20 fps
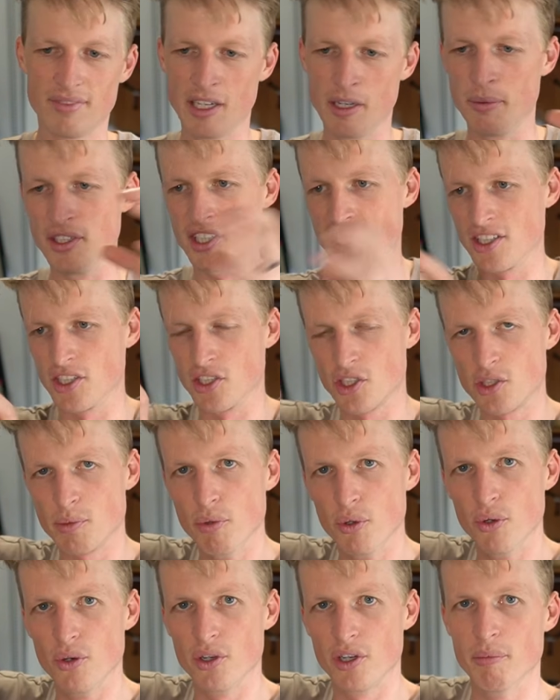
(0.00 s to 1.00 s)
it'll be such a
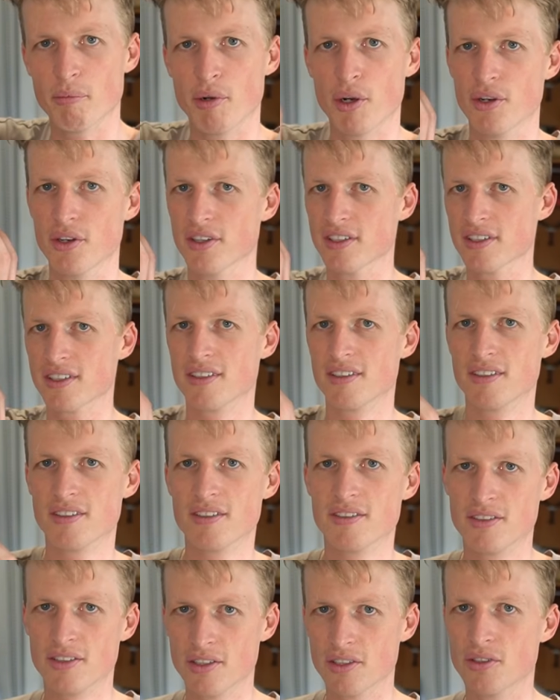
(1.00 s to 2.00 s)
small component
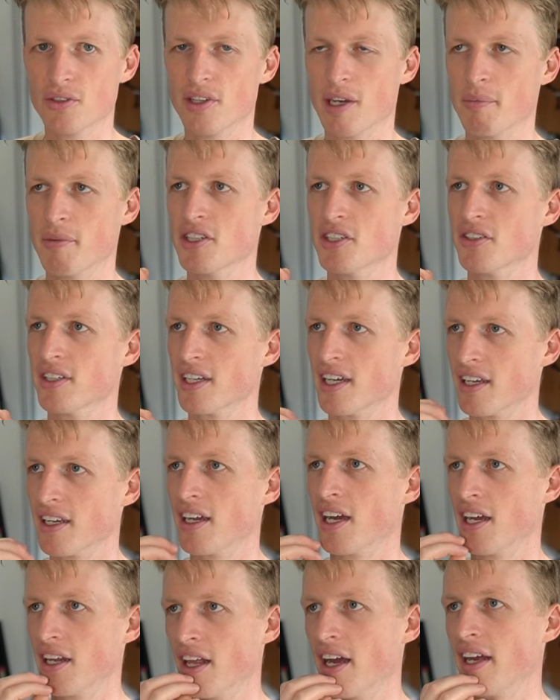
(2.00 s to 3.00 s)
to do that measuring.
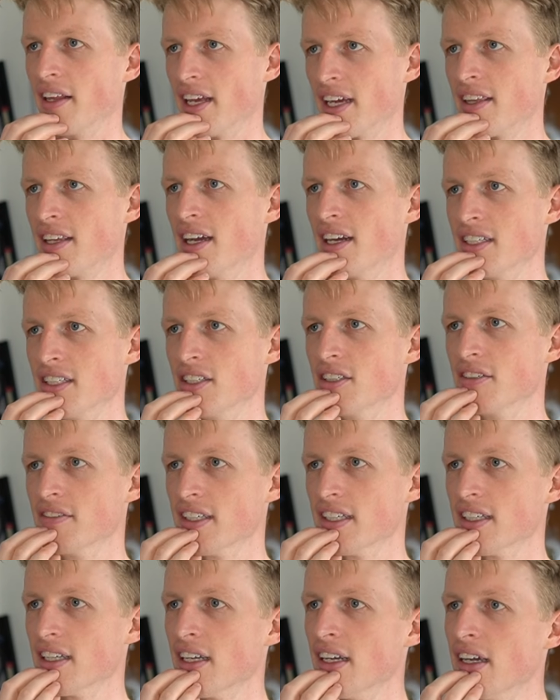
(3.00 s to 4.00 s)
I like the idea of
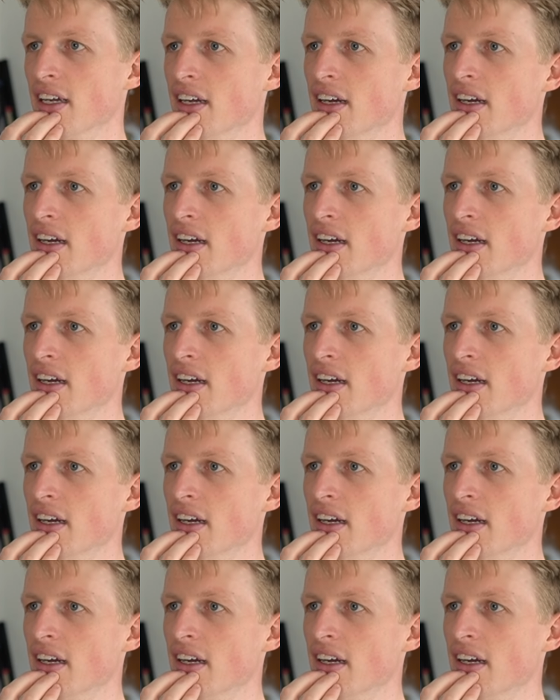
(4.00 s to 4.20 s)
that.